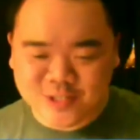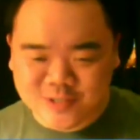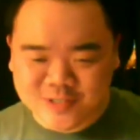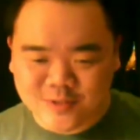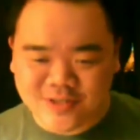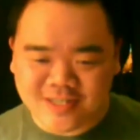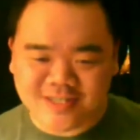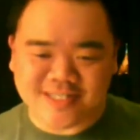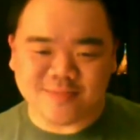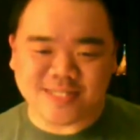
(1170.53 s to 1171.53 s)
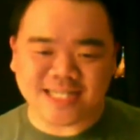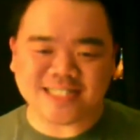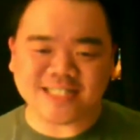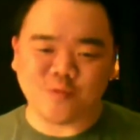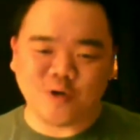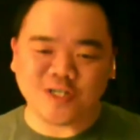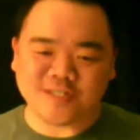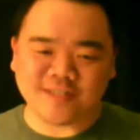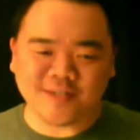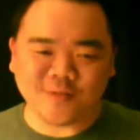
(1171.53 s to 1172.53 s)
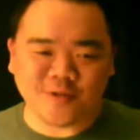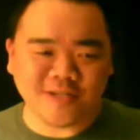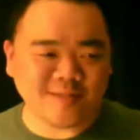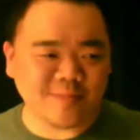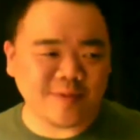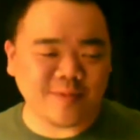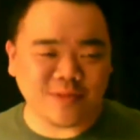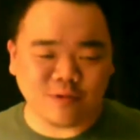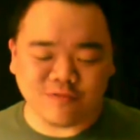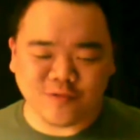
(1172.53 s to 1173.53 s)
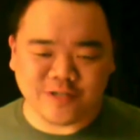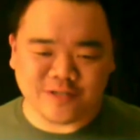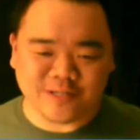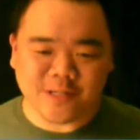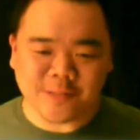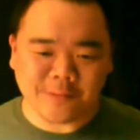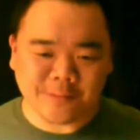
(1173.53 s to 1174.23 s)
Joyce? Don't you think this team is actually worse than it was maybe 3 or 4 years ago?